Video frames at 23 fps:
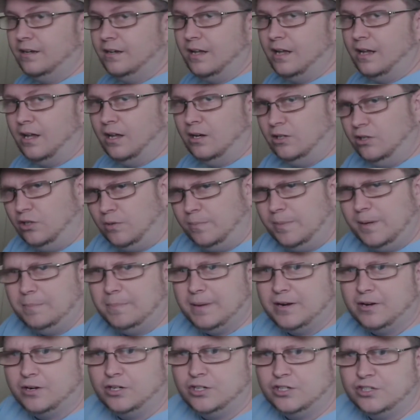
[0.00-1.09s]
a little bit
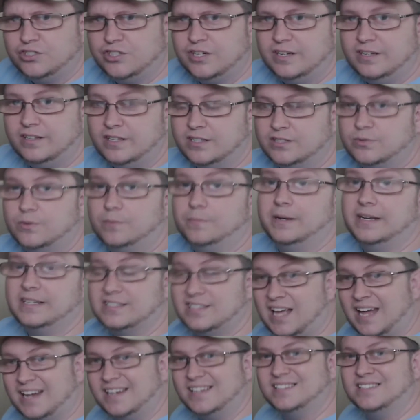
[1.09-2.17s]
better cushion than this one, but it's
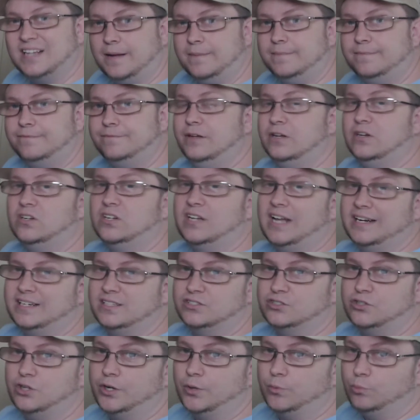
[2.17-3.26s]
got the same feel, like
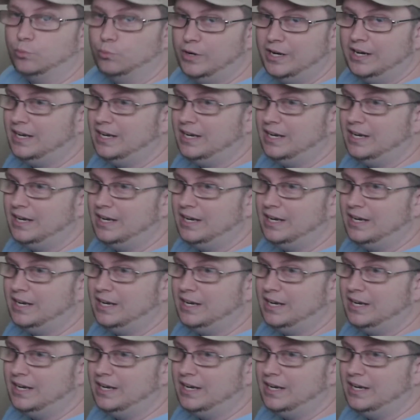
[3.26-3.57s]
it's going to really